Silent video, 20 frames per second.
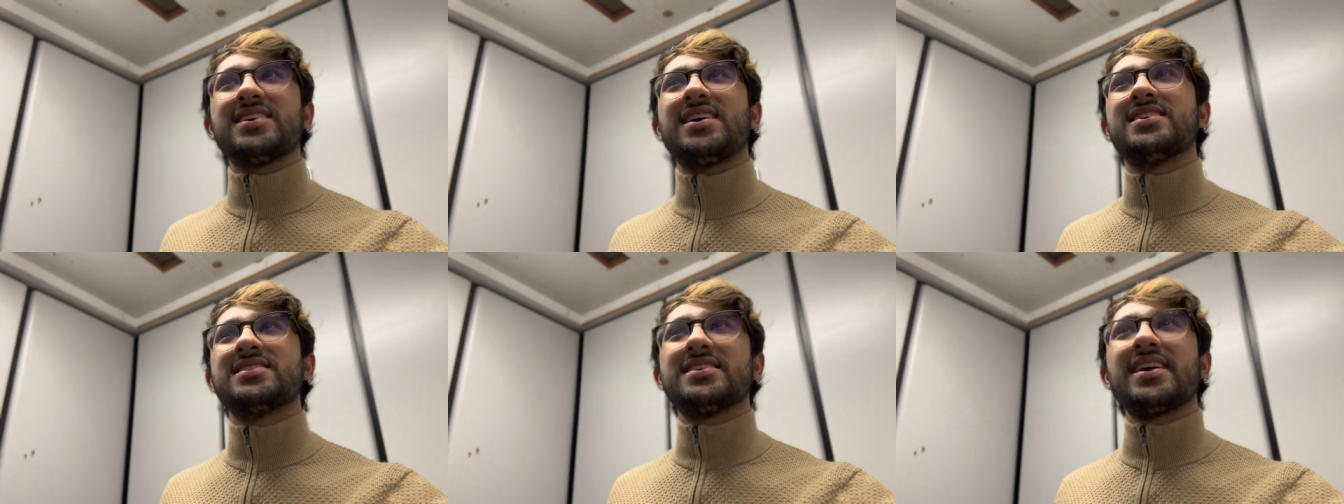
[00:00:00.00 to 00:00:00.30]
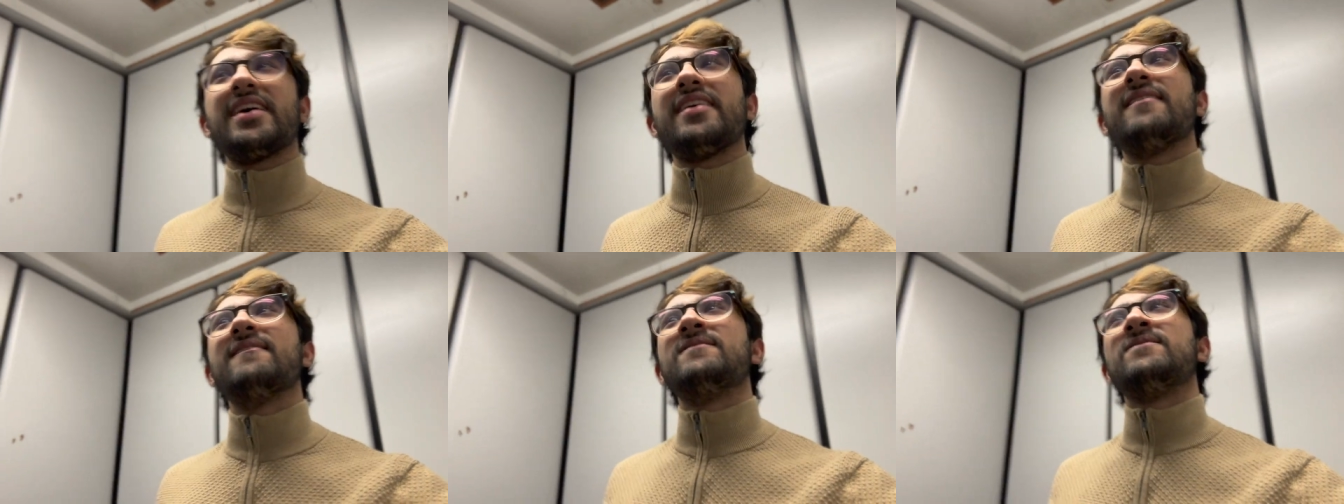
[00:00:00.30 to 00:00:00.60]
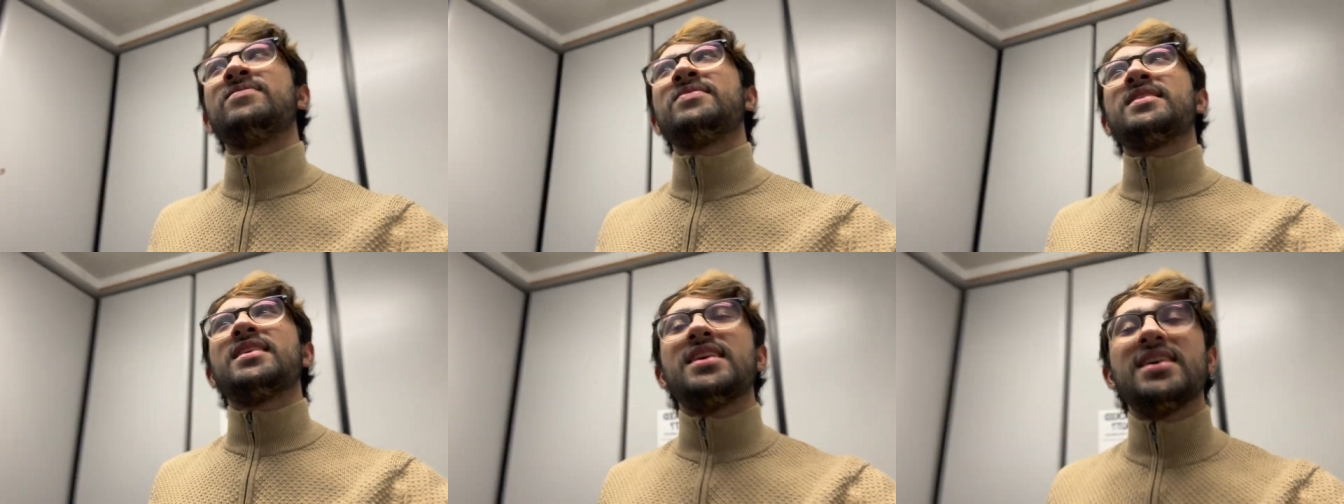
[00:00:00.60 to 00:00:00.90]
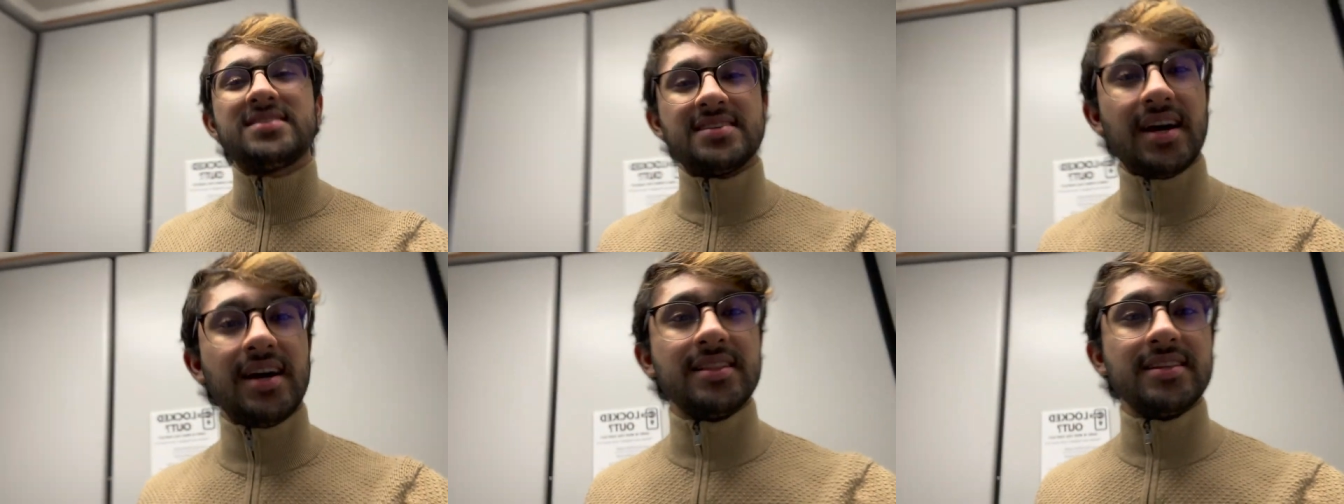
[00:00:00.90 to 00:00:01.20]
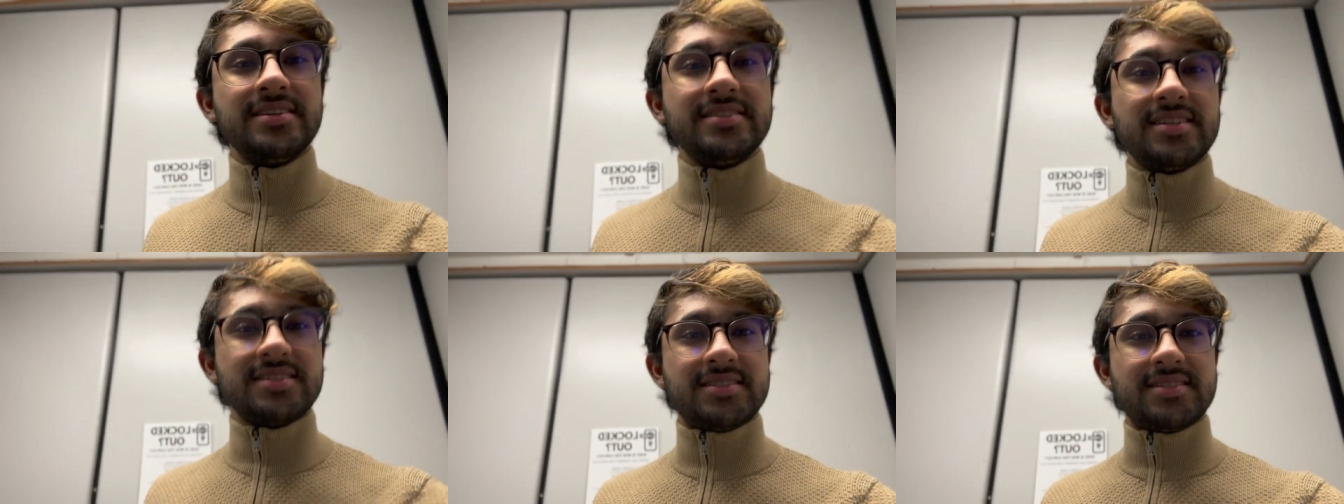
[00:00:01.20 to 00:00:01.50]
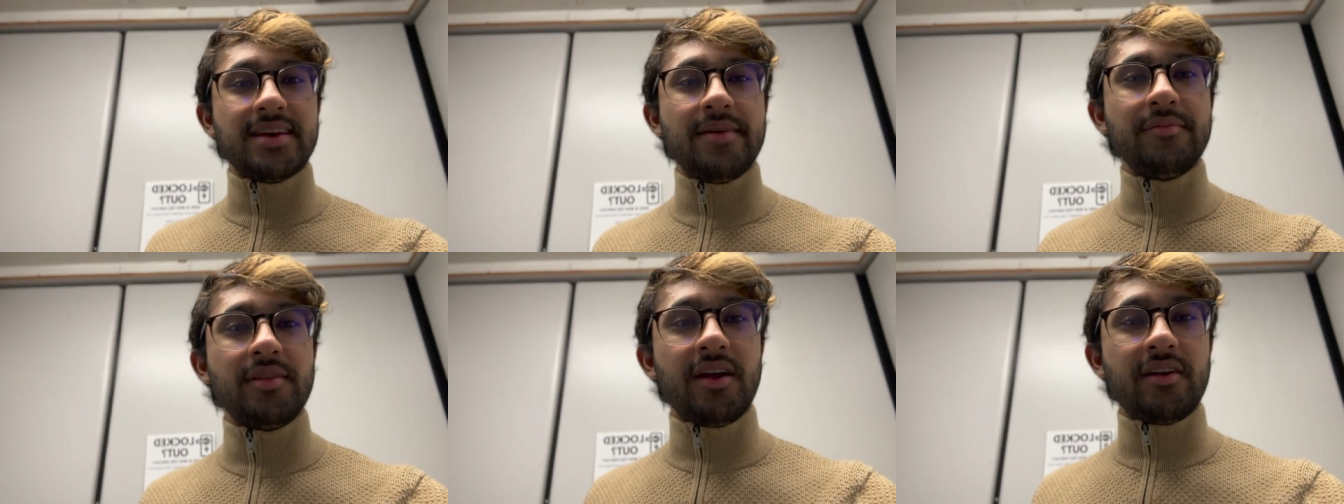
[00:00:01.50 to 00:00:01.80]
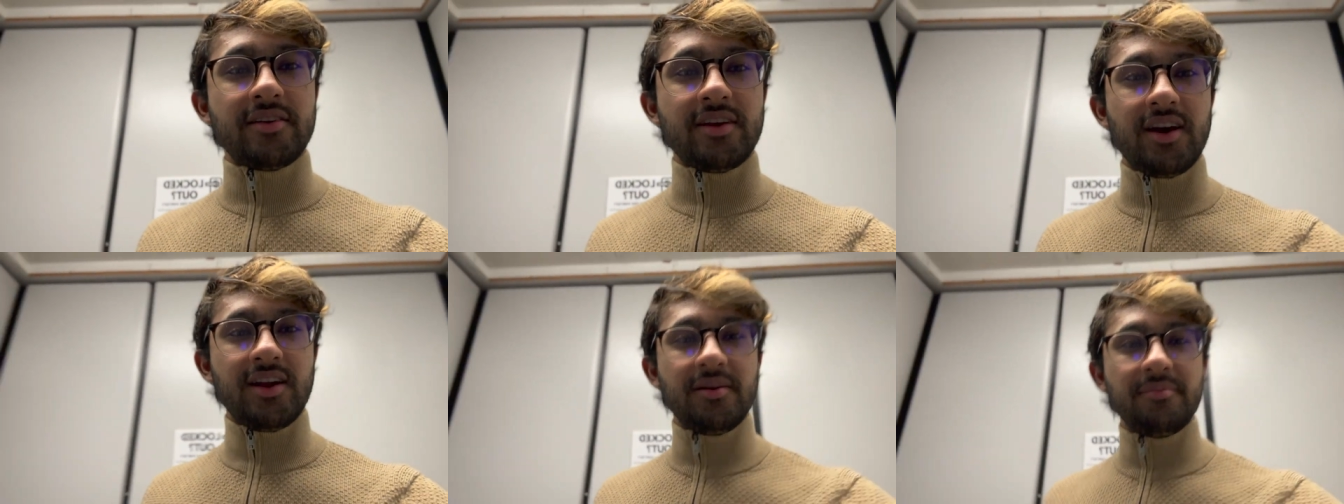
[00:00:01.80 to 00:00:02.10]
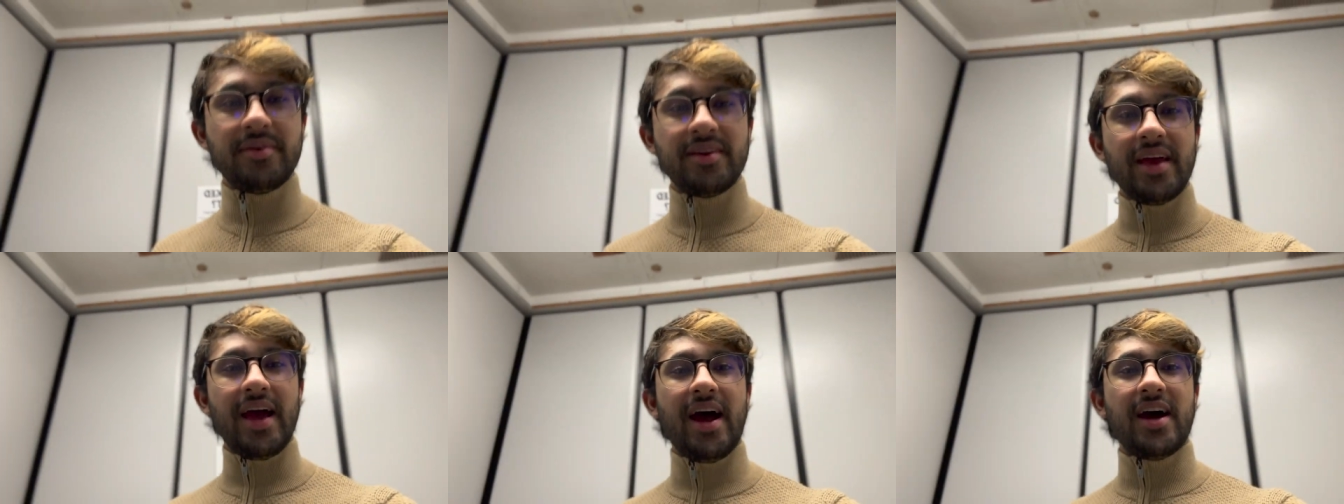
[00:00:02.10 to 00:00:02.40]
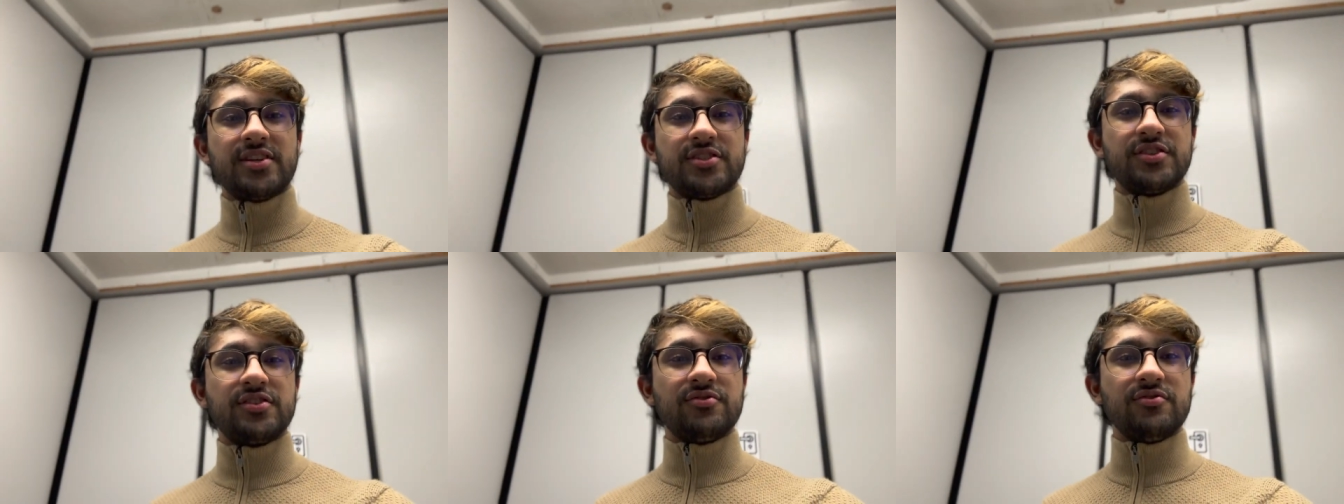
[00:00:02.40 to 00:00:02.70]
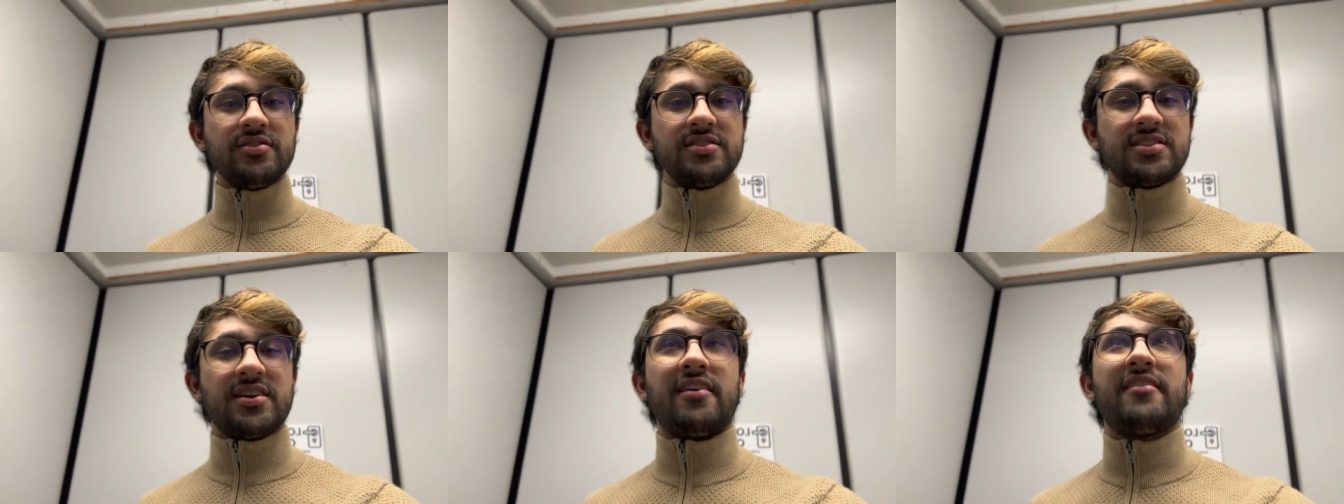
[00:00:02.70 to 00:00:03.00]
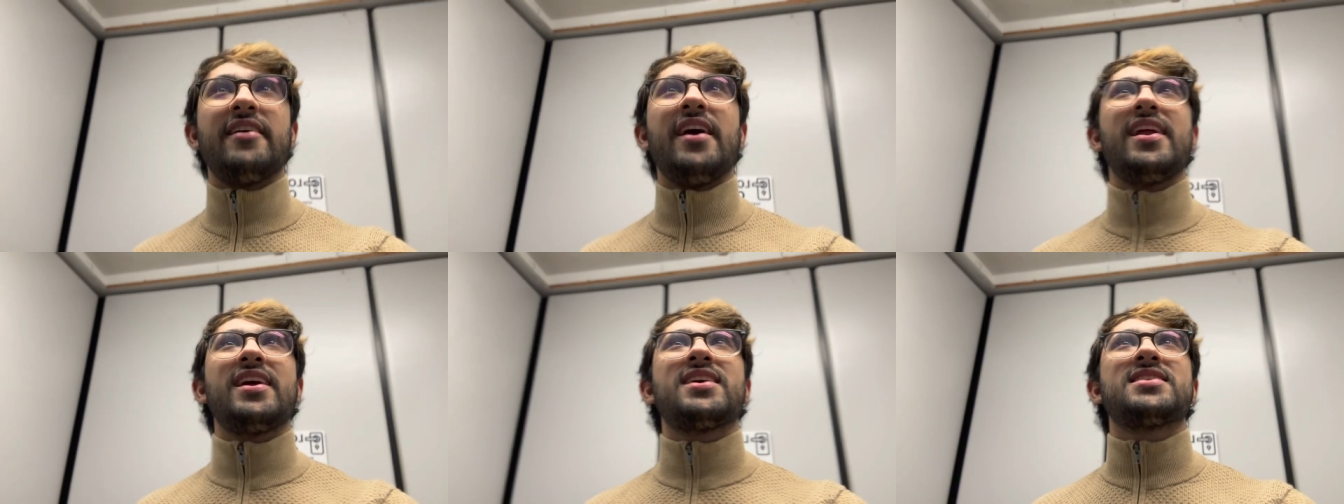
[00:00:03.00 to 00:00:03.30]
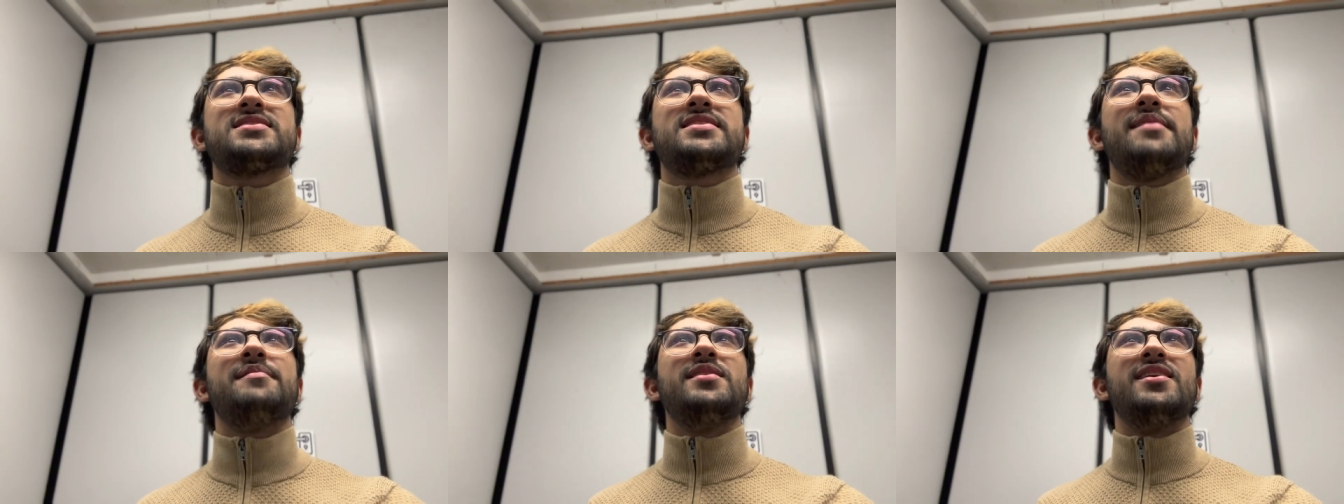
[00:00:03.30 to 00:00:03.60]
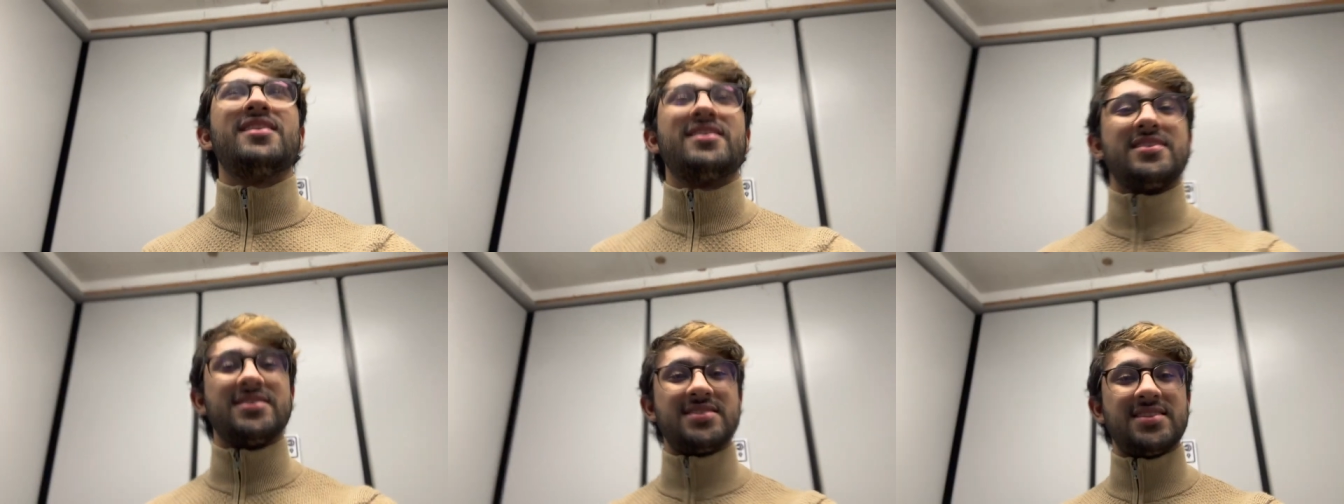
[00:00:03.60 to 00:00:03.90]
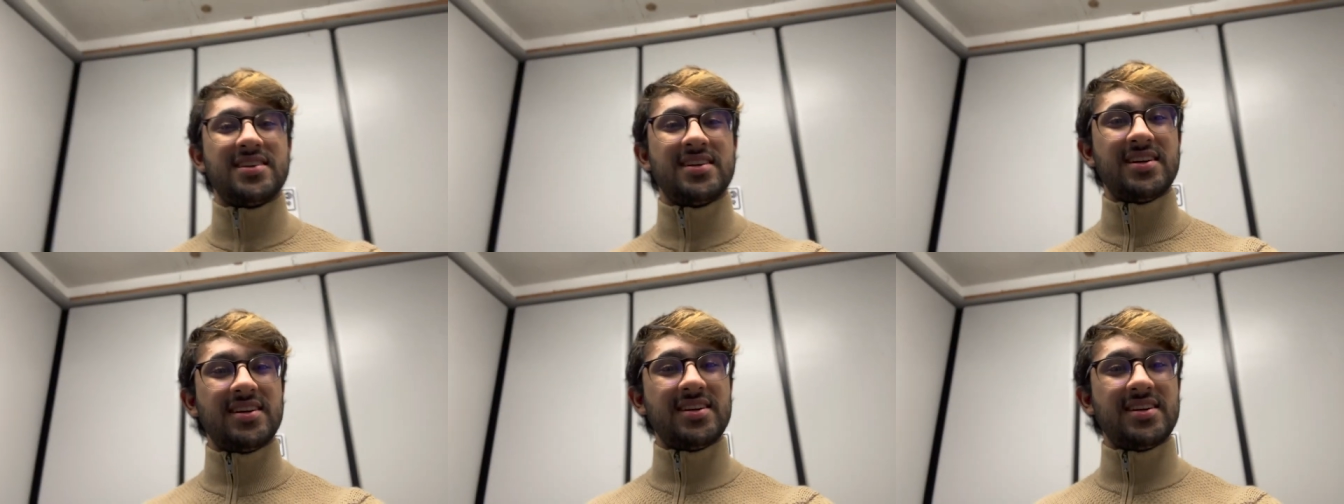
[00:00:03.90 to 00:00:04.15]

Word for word: I was like, it's collegiate seminar. You're gonna be actually doing Socratic seminars.